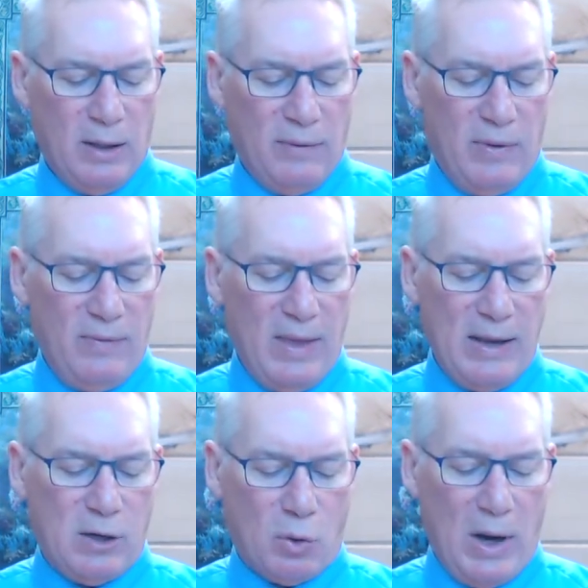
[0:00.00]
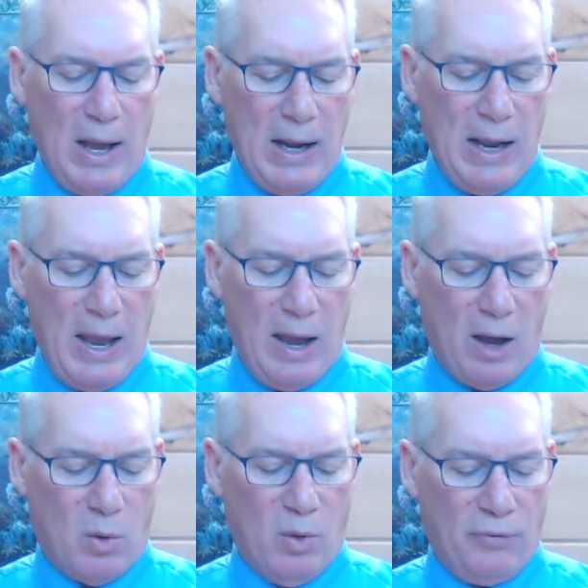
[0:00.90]
Then they cried
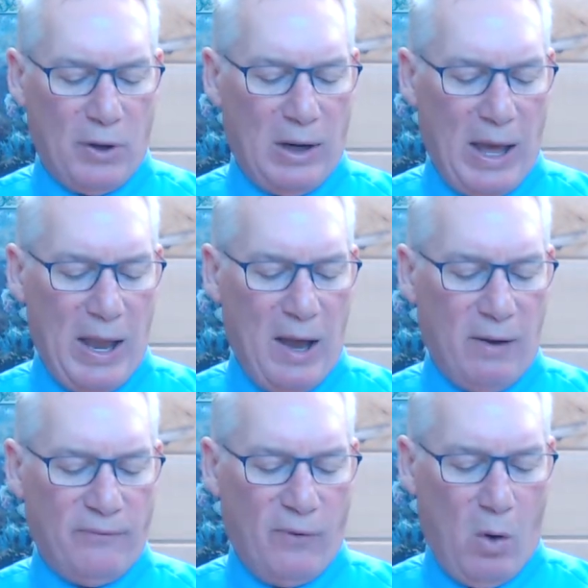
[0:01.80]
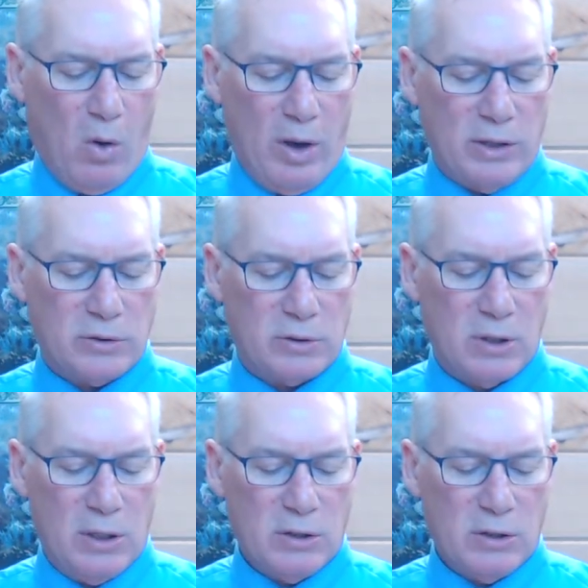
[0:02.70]
out with a loud voice,